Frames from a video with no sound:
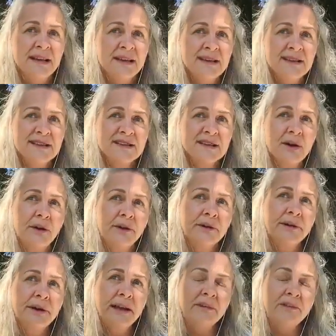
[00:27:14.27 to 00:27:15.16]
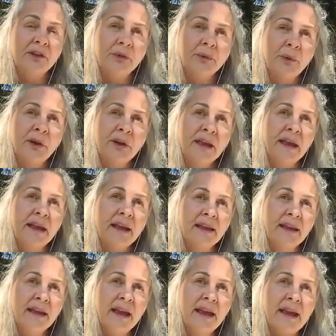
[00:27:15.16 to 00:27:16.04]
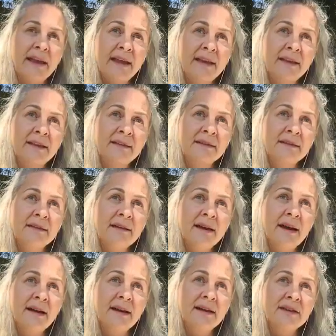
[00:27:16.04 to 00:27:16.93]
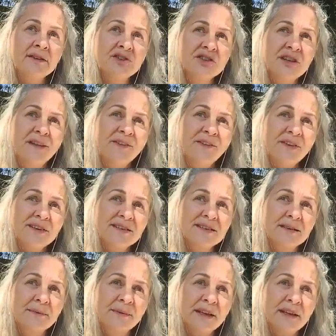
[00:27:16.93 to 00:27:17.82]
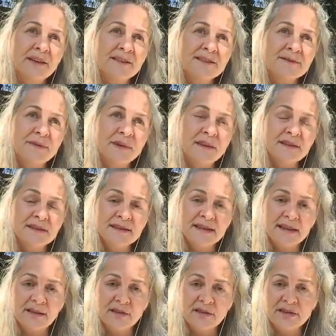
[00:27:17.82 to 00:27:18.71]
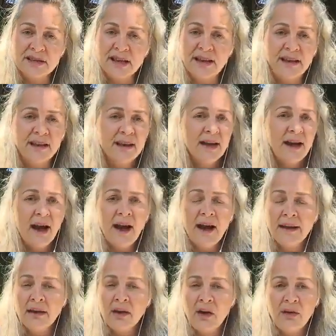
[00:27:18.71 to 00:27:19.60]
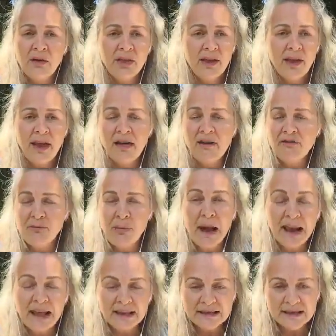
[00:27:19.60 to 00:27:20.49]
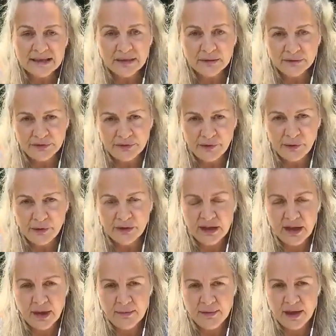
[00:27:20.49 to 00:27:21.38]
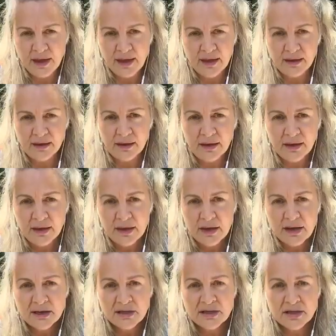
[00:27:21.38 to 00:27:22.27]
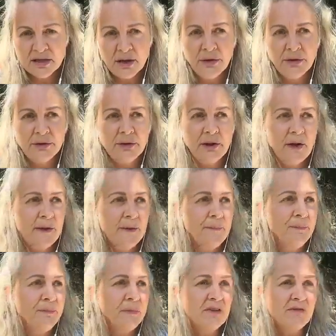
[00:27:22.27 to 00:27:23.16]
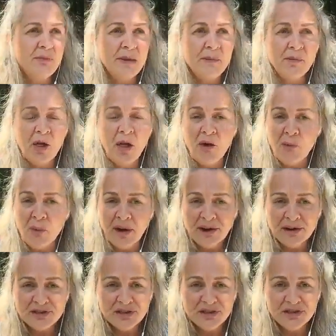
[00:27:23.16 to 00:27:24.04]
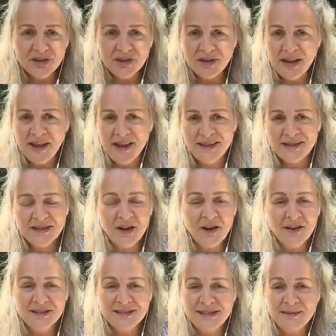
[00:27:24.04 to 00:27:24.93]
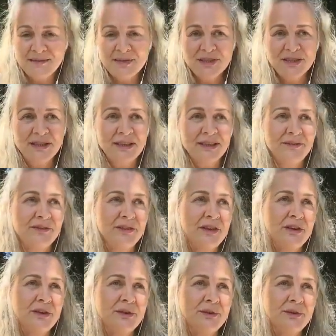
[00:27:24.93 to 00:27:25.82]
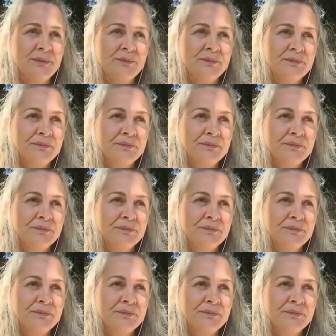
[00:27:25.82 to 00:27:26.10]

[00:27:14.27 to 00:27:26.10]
So if you're working in shelters, somebody asked me this the other day, I know they have plenty of food coming in. So if people are wanting to donate, ask them to give you